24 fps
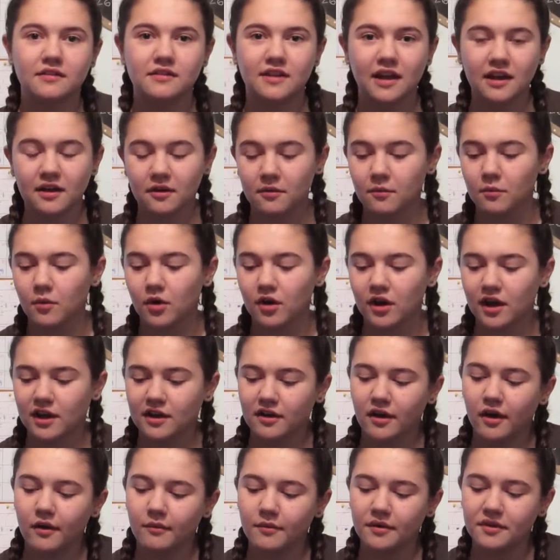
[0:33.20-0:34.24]
second one I
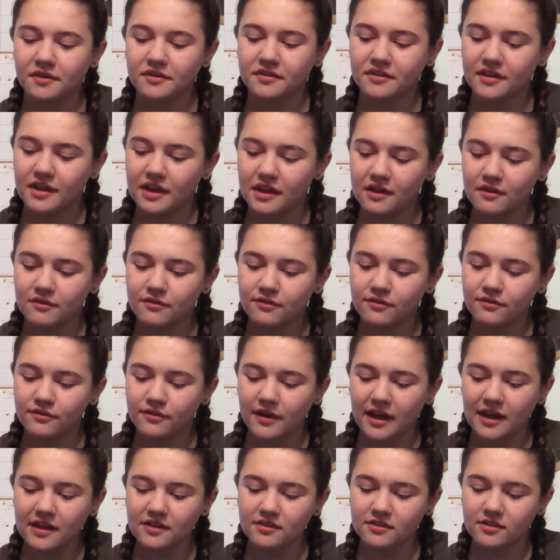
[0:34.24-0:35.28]
got was the
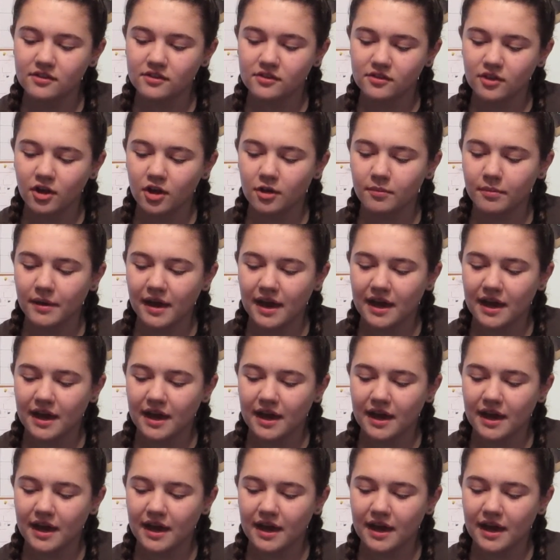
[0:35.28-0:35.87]
Face Soap